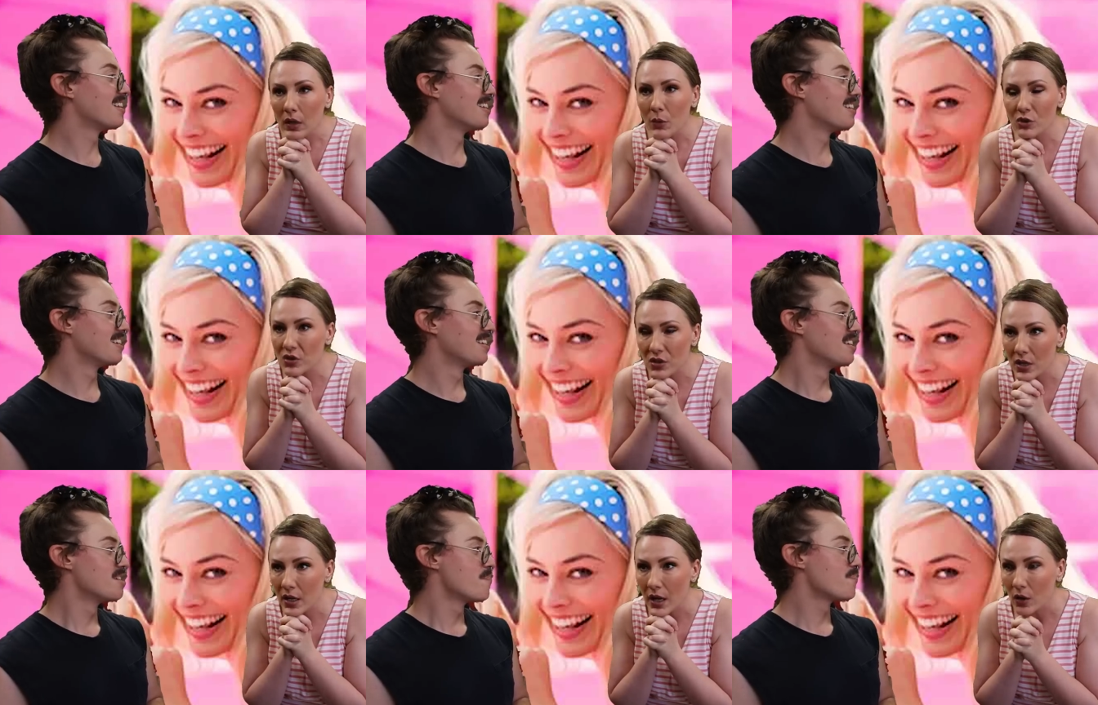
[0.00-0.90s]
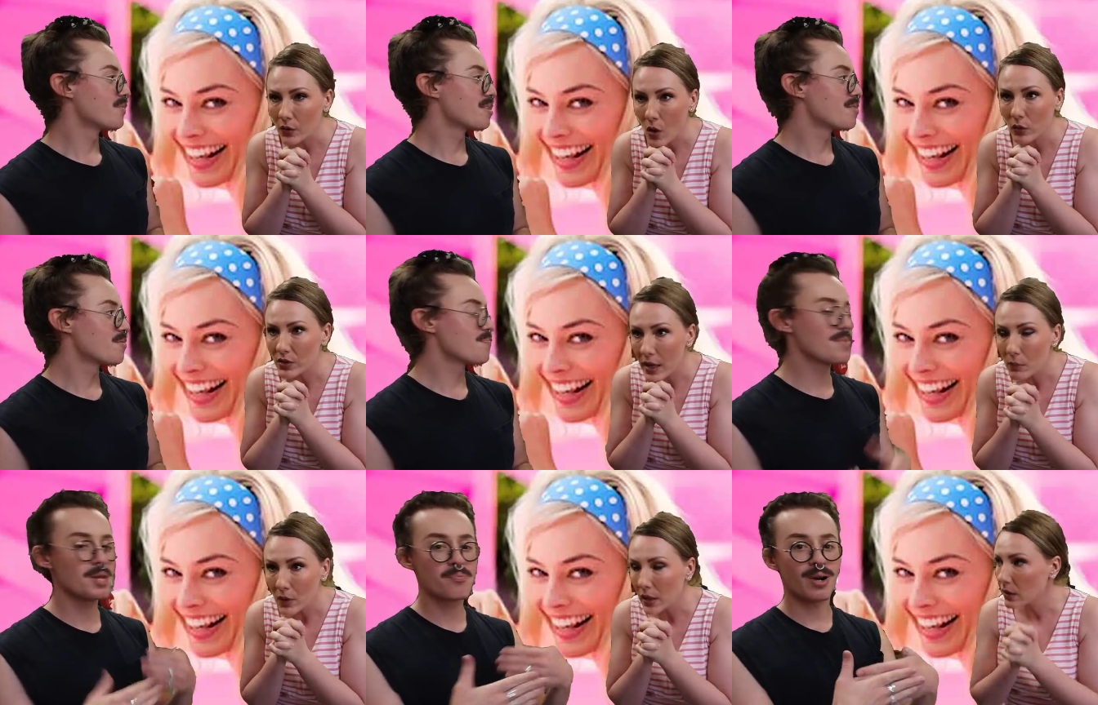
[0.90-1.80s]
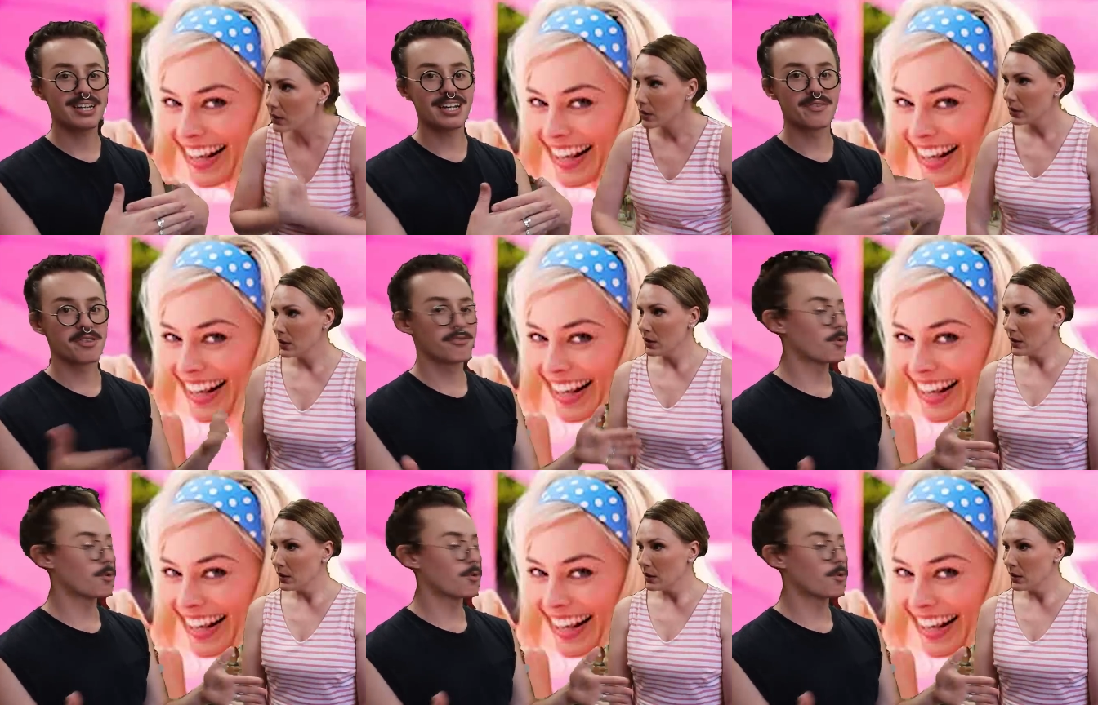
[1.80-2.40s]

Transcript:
Speaker 1: the, I was just staring at her the whole time. The like, breaking of the